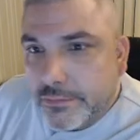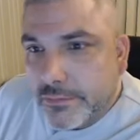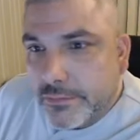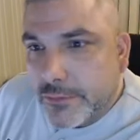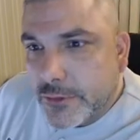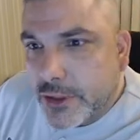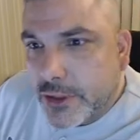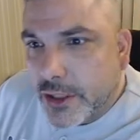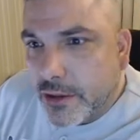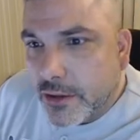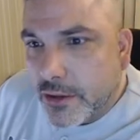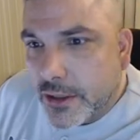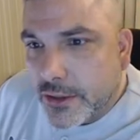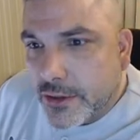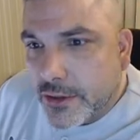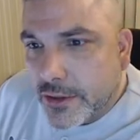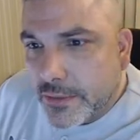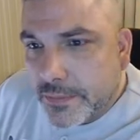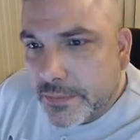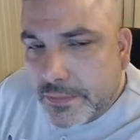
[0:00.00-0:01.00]
She don't
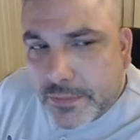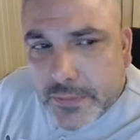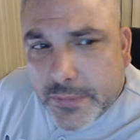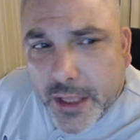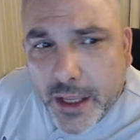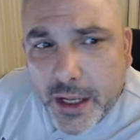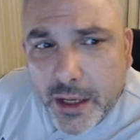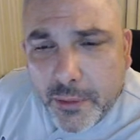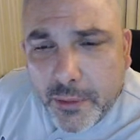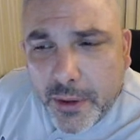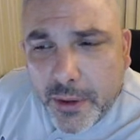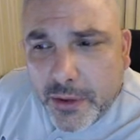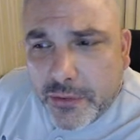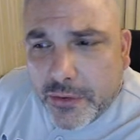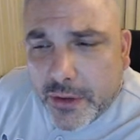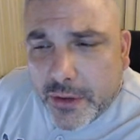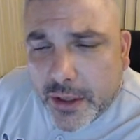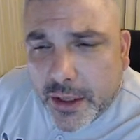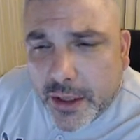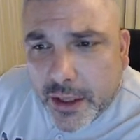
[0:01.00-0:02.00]
listen. Anyways,
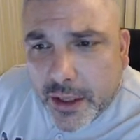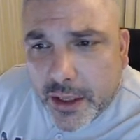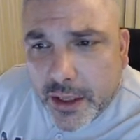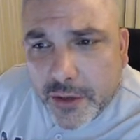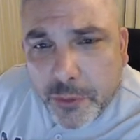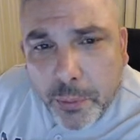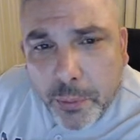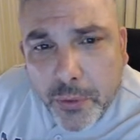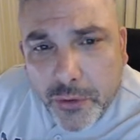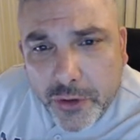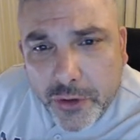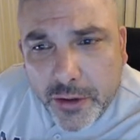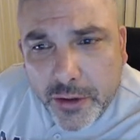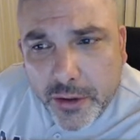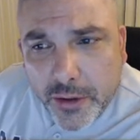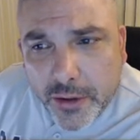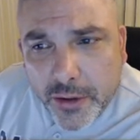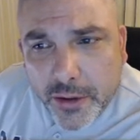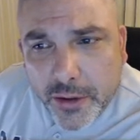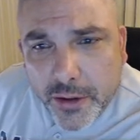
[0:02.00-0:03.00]
it's bullshit.
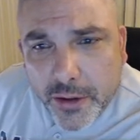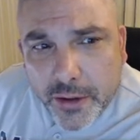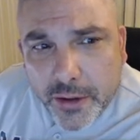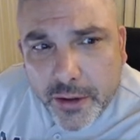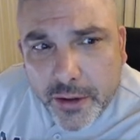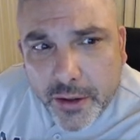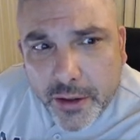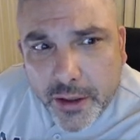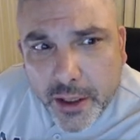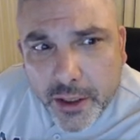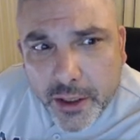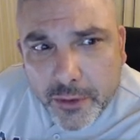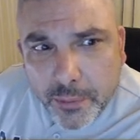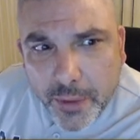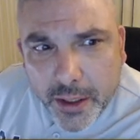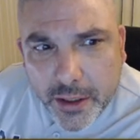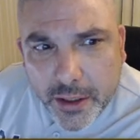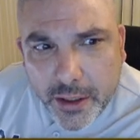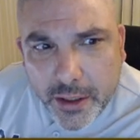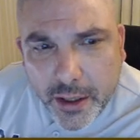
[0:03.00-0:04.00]
It's
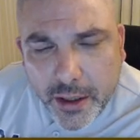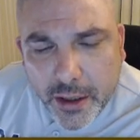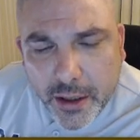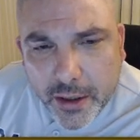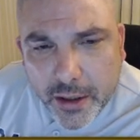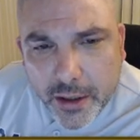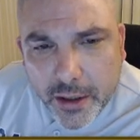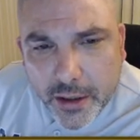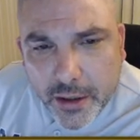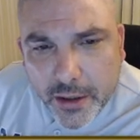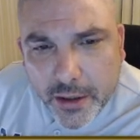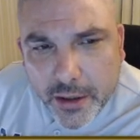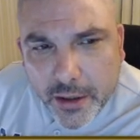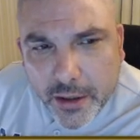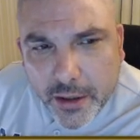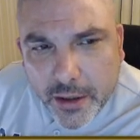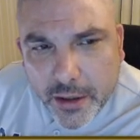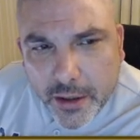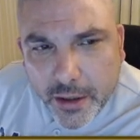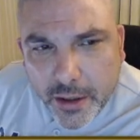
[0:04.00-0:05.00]
mega duh.
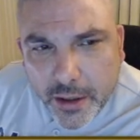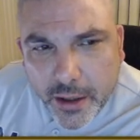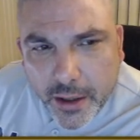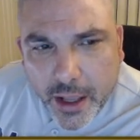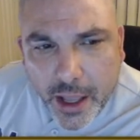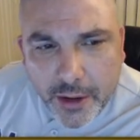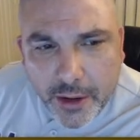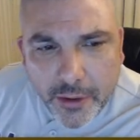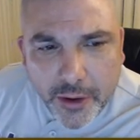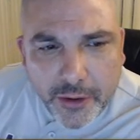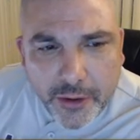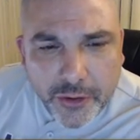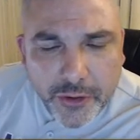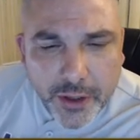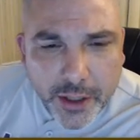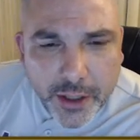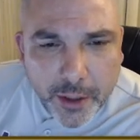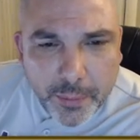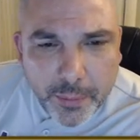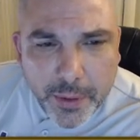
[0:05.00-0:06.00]
I don't
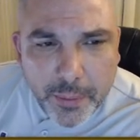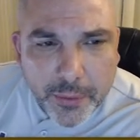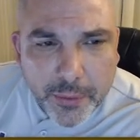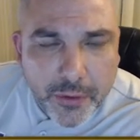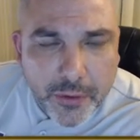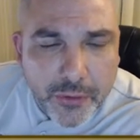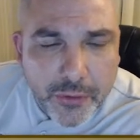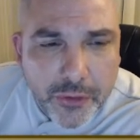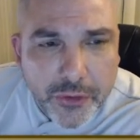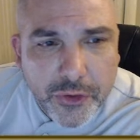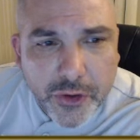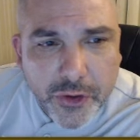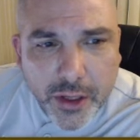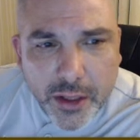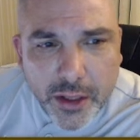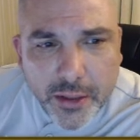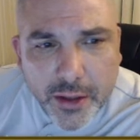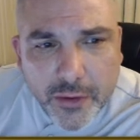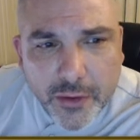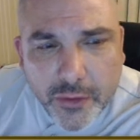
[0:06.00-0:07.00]
understand how people don't see
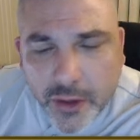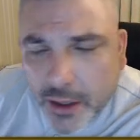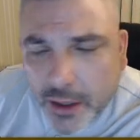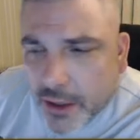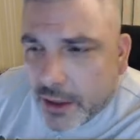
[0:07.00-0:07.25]
this.